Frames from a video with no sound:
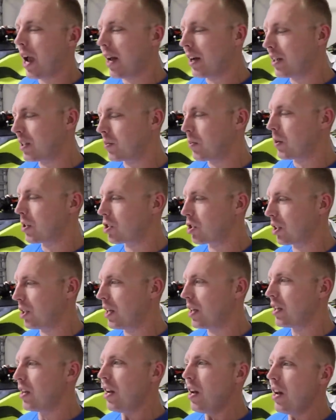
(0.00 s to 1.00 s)
and
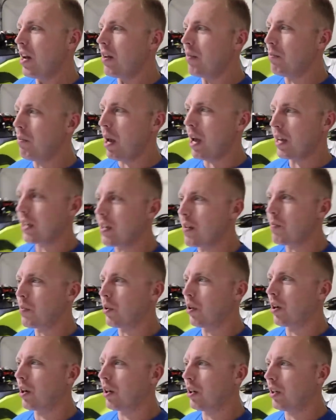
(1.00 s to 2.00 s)
especially making
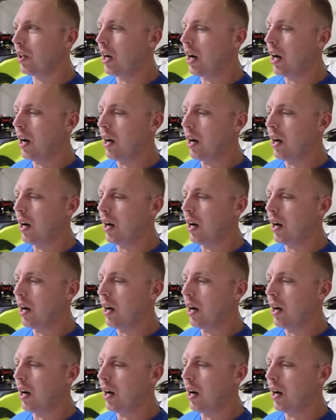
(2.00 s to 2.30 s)
more